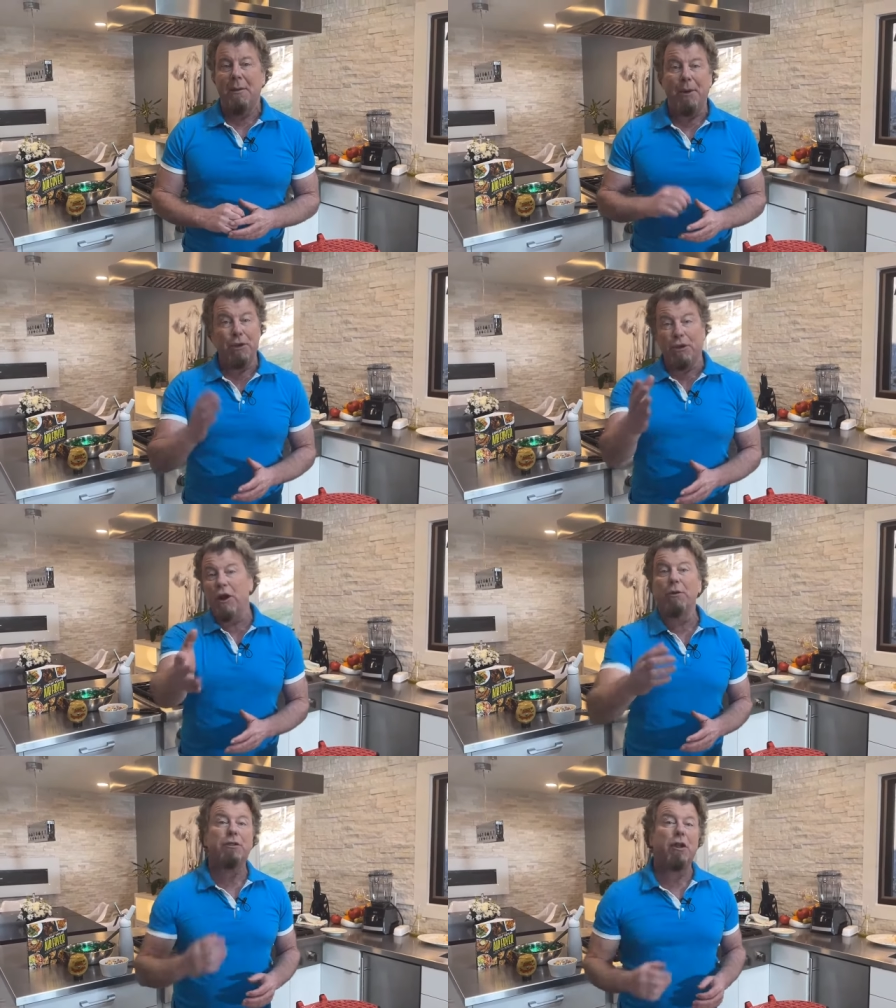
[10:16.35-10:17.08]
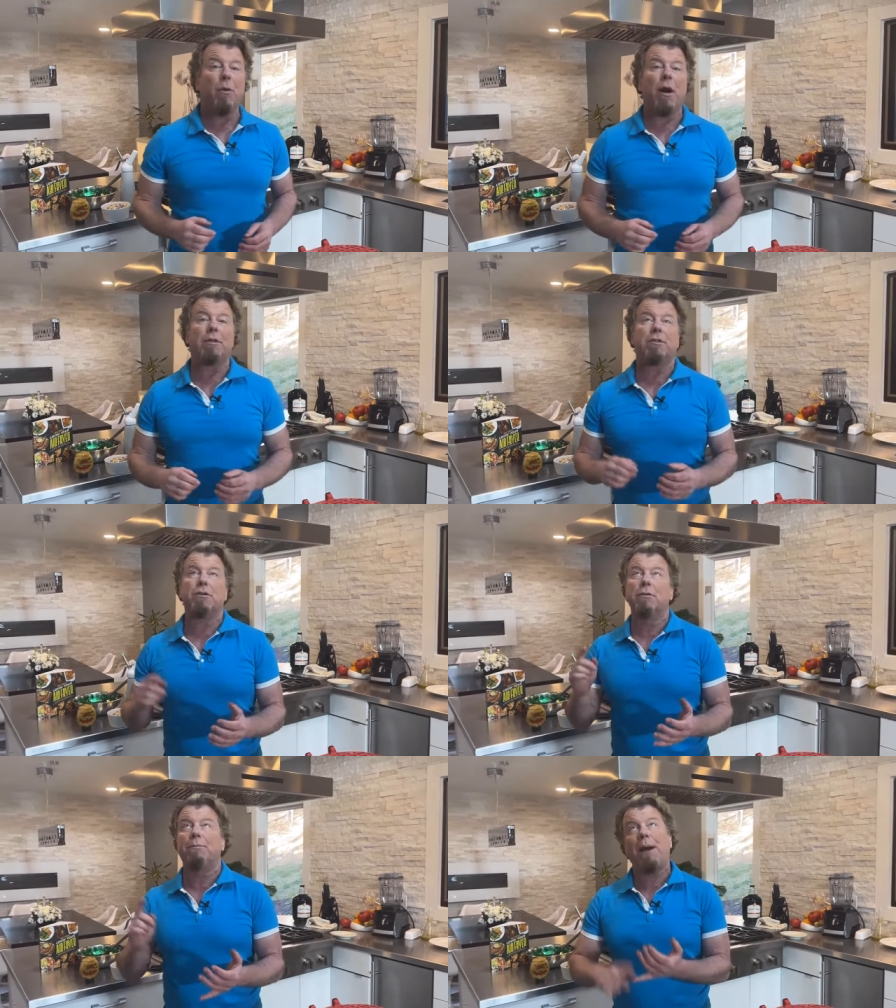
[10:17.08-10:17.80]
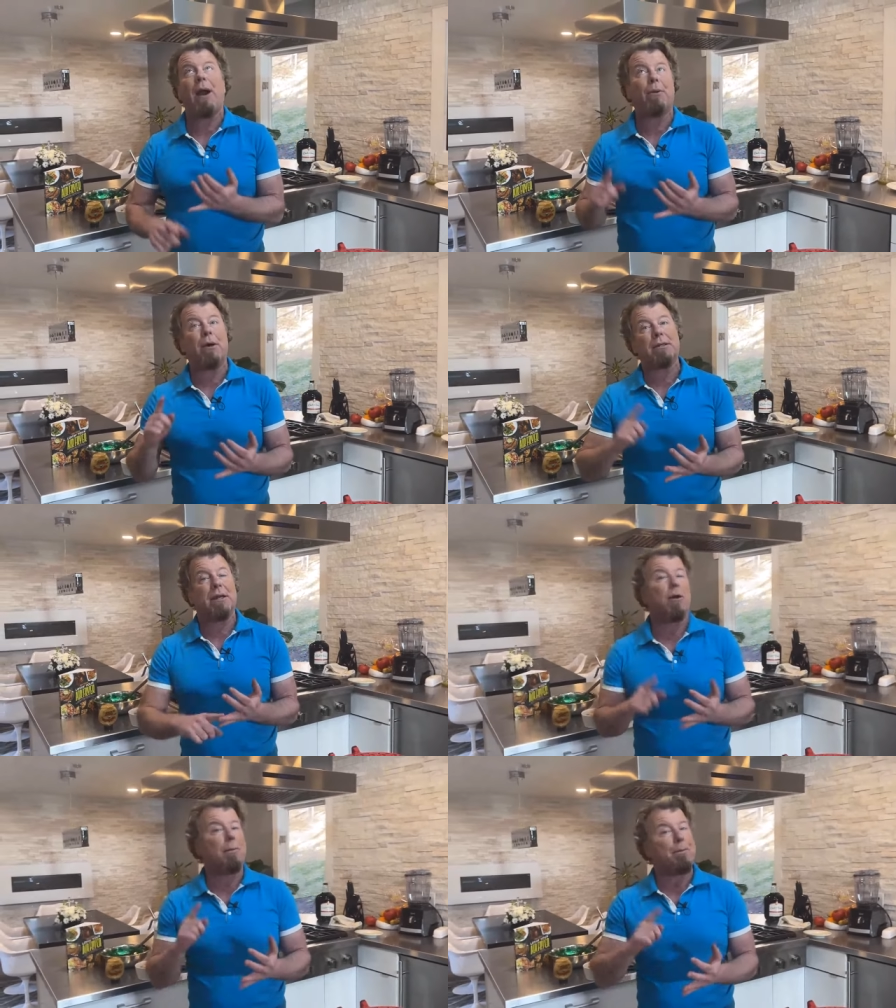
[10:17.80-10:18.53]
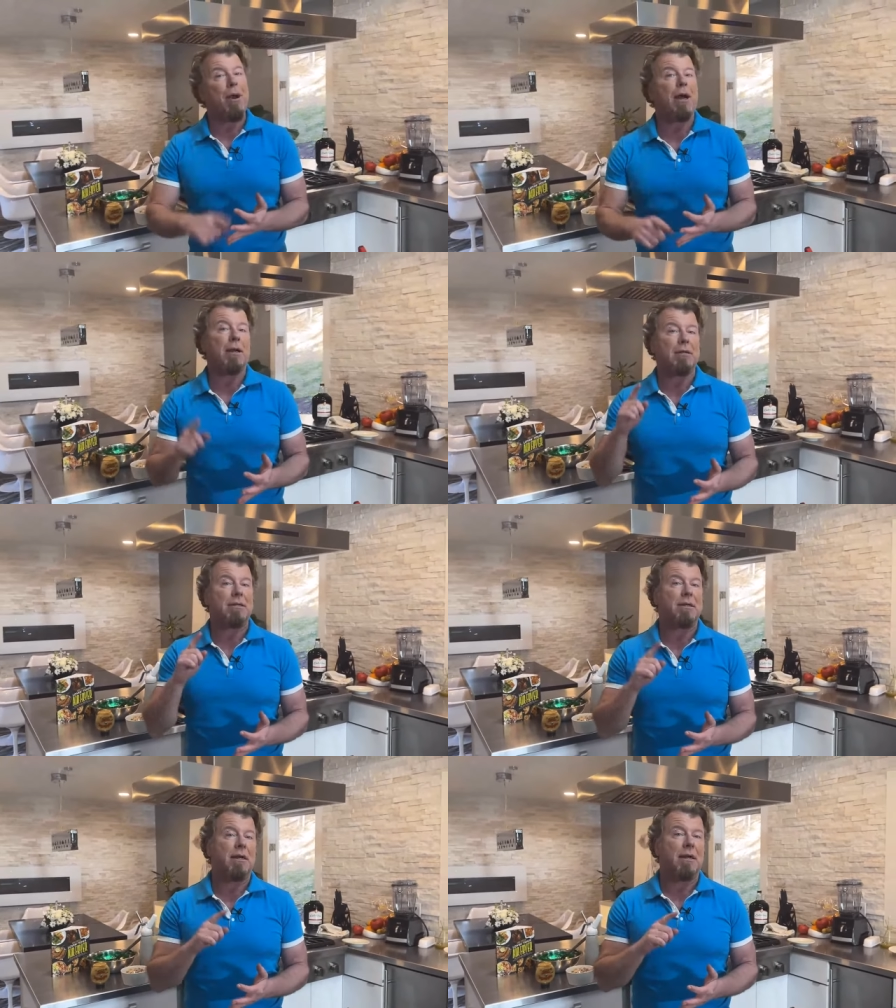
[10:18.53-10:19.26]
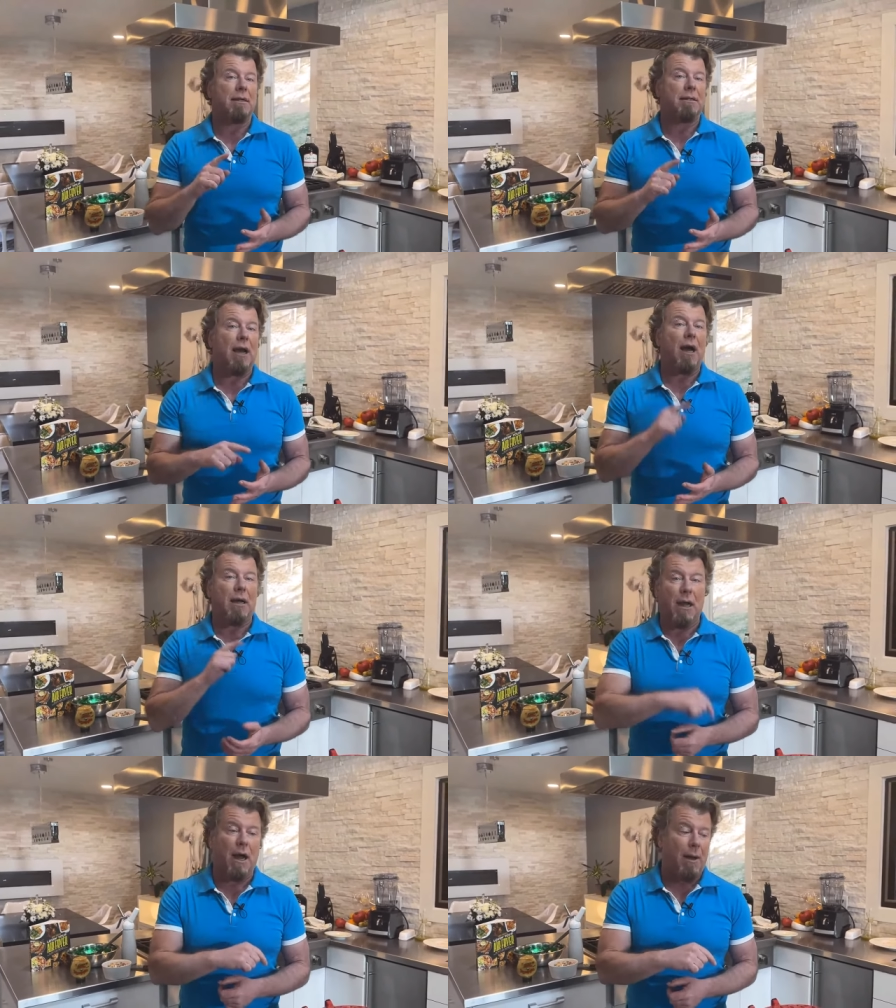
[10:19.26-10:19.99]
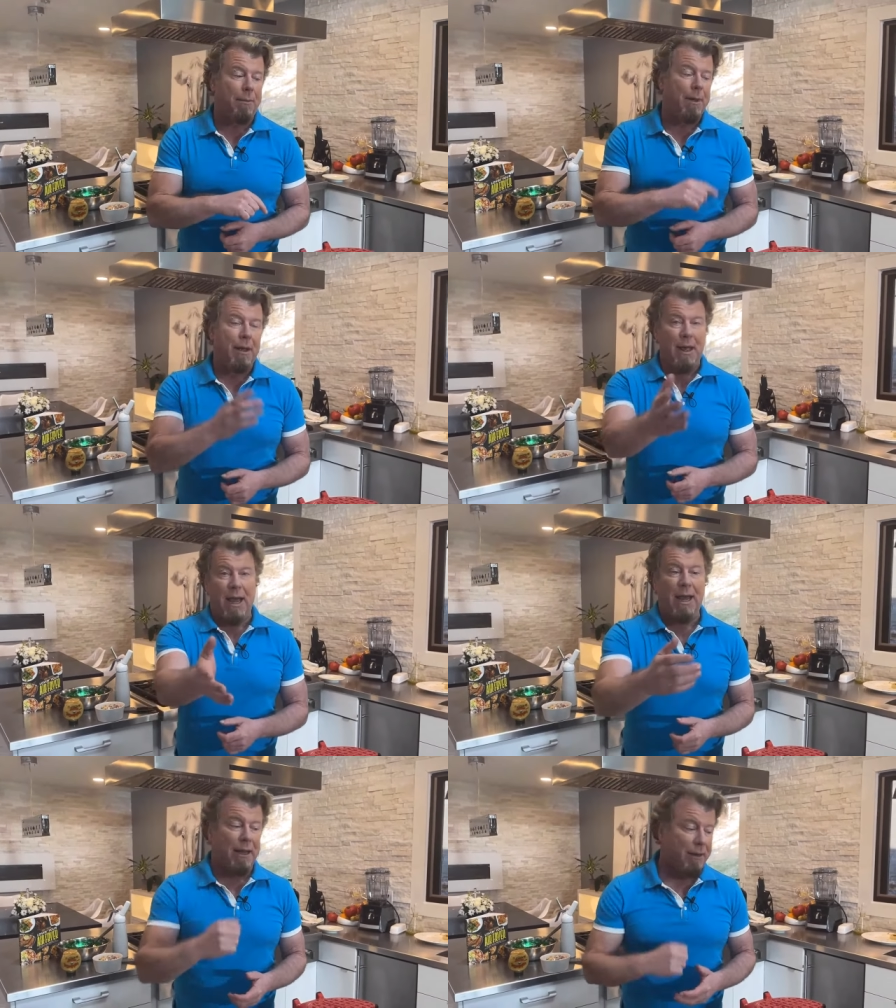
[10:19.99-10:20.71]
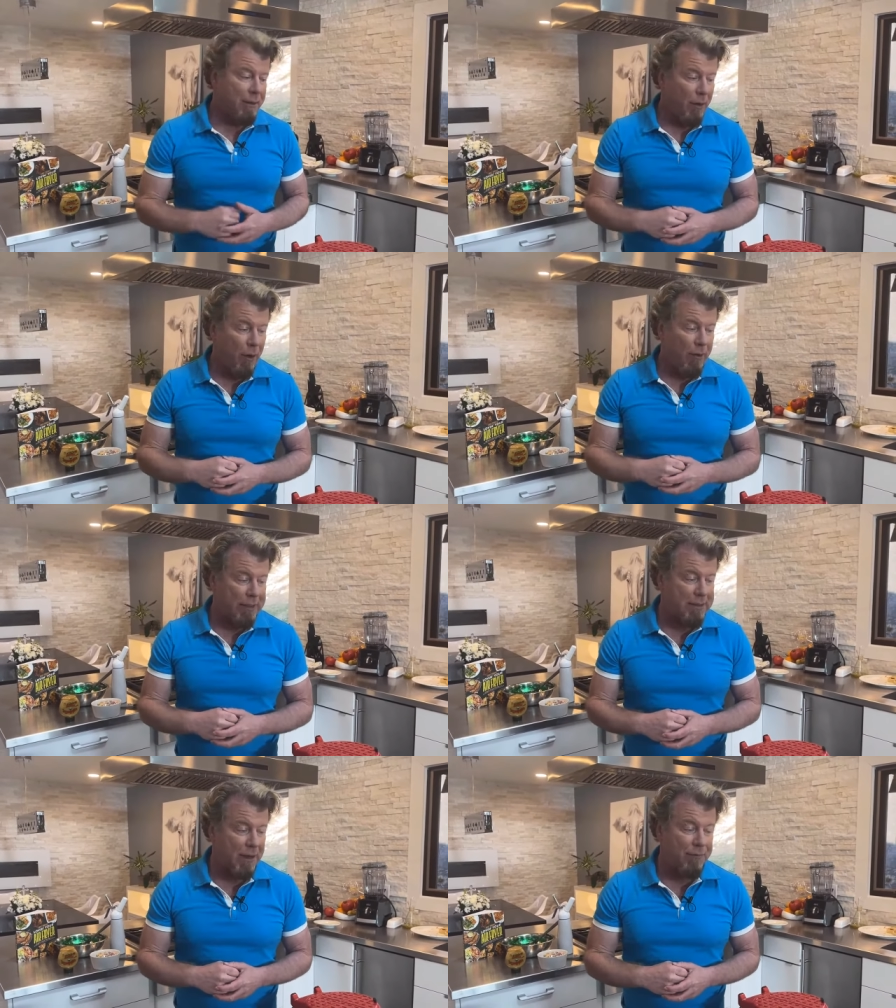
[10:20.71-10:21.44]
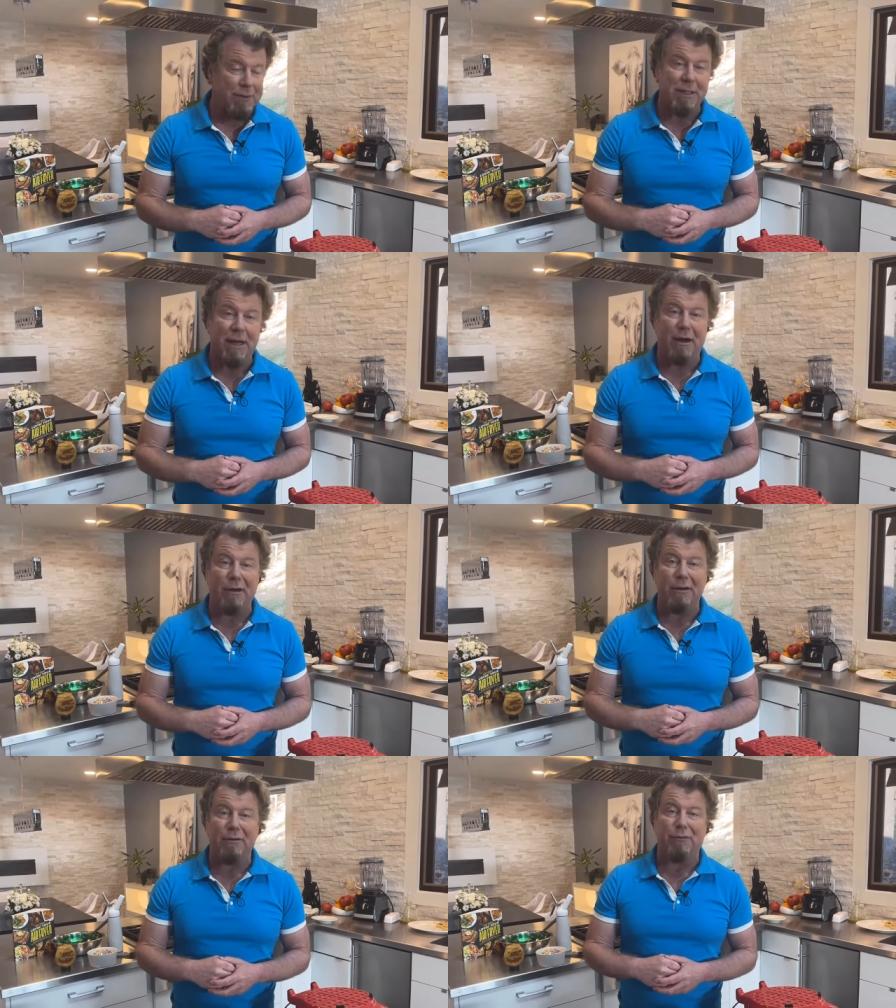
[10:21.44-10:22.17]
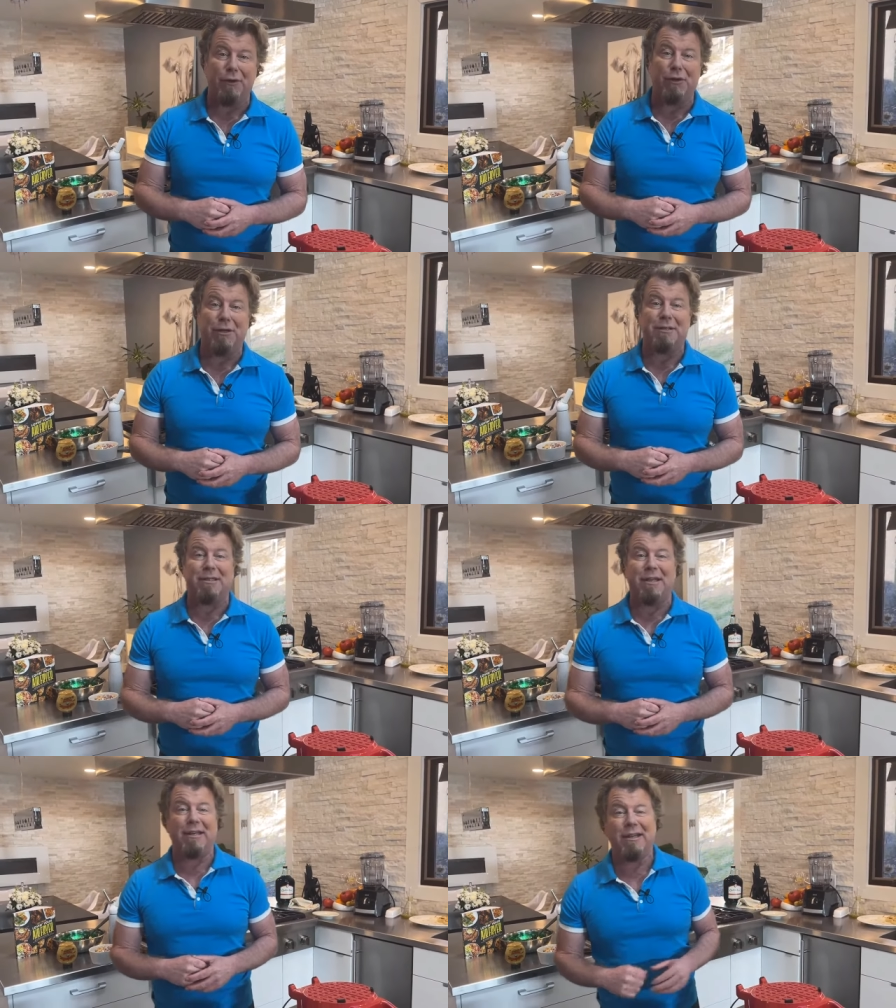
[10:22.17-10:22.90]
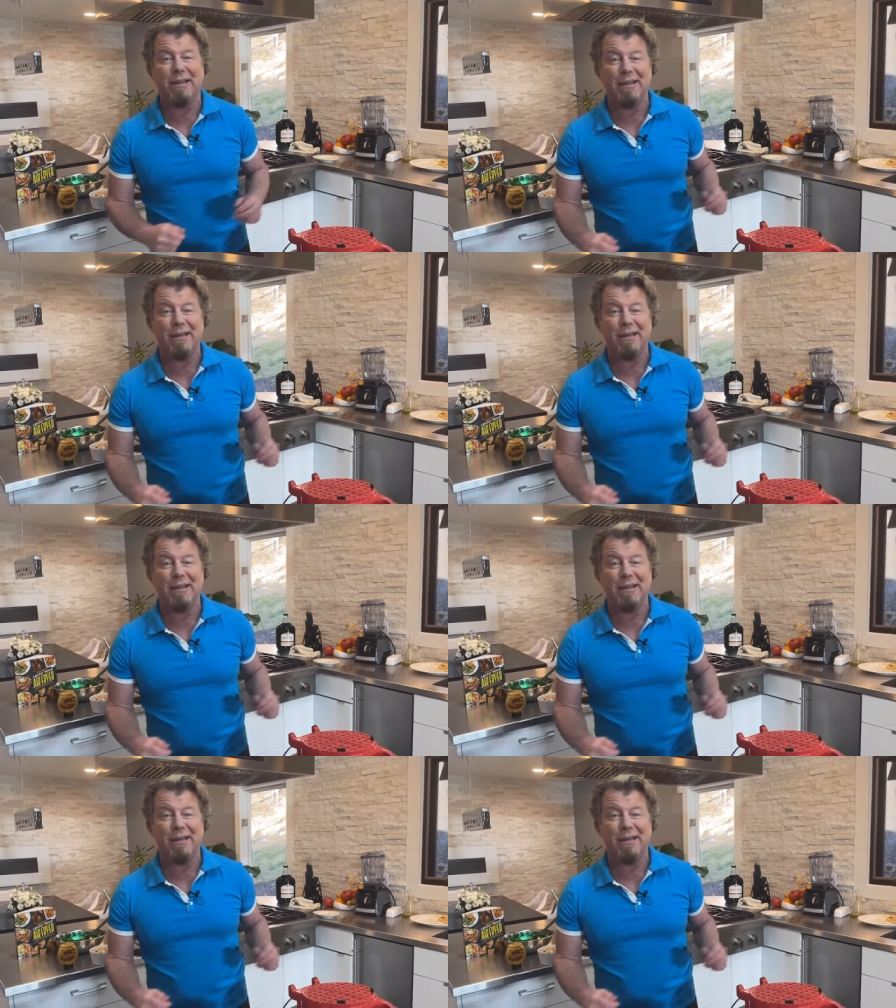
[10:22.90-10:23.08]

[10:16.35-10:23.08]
But you can always go on to powerxlproducts.com and all that stuff is there for you to see.